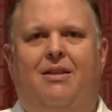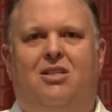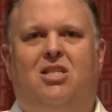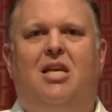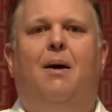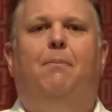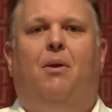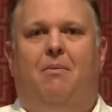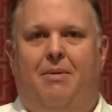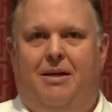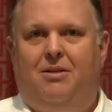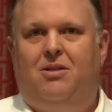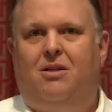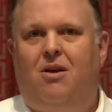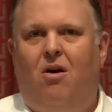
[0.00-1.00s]
the
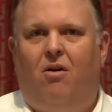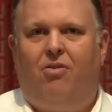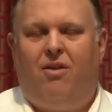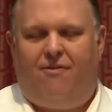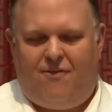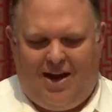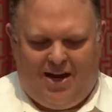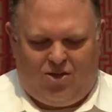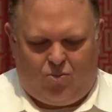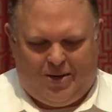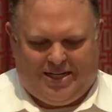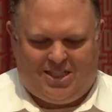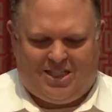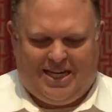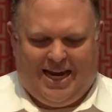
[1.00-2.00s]
supplement called The Faith
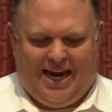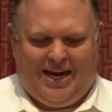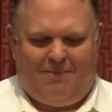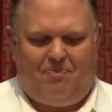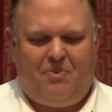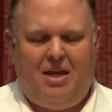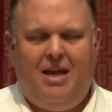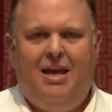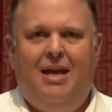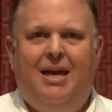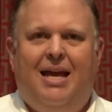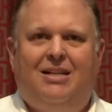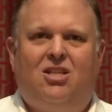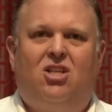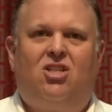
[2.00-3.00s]
We Sing,
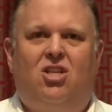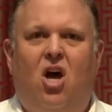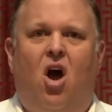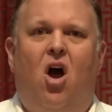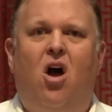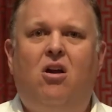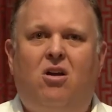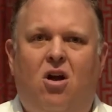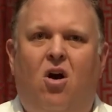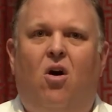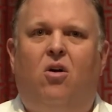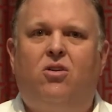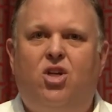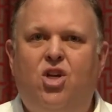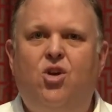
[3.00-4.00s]
is a song
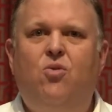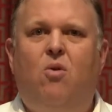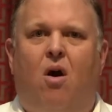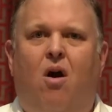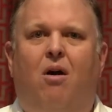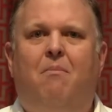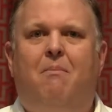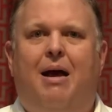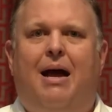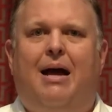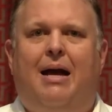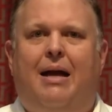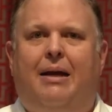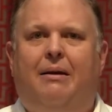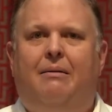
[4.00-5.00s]
called You Are
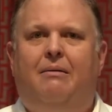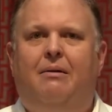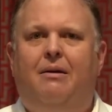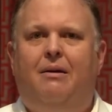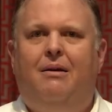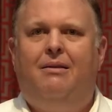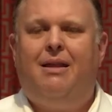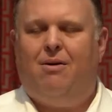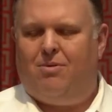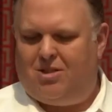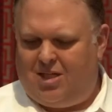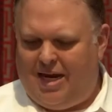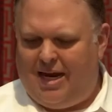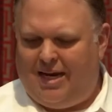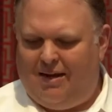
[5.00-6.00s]
Mine that was
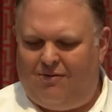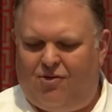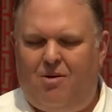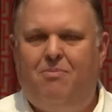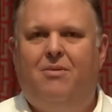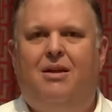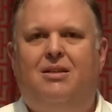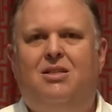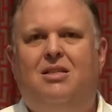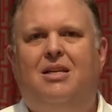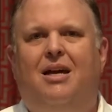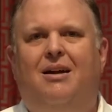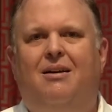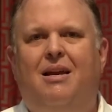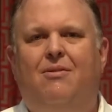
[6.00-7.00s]
taken from this.
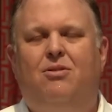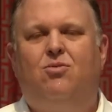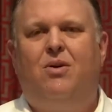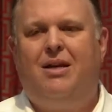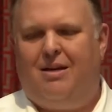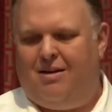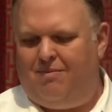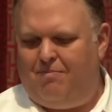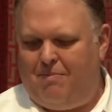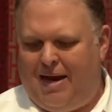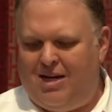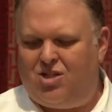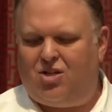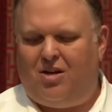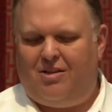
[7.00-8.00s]
It was written
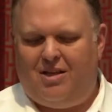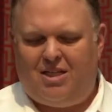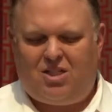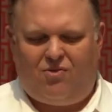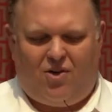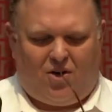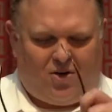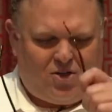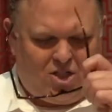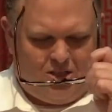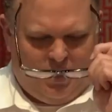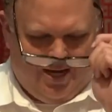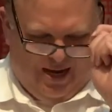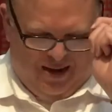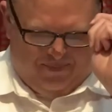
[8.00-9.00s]
based on this verse.
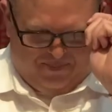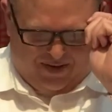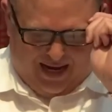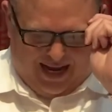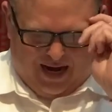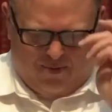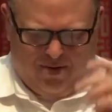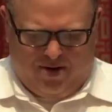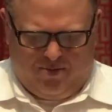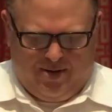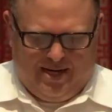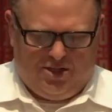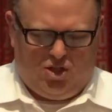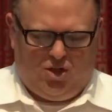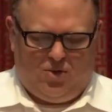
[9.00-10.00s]
And I want to
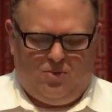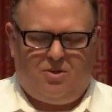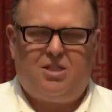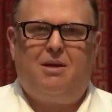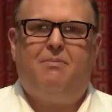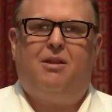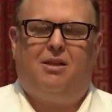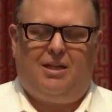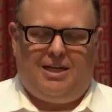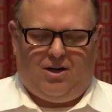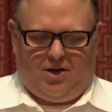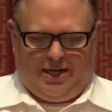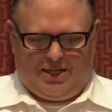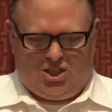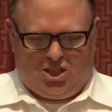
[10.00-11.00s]
read you some of the
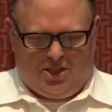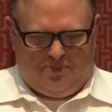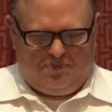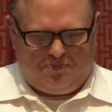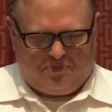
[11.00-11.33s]
lyrics.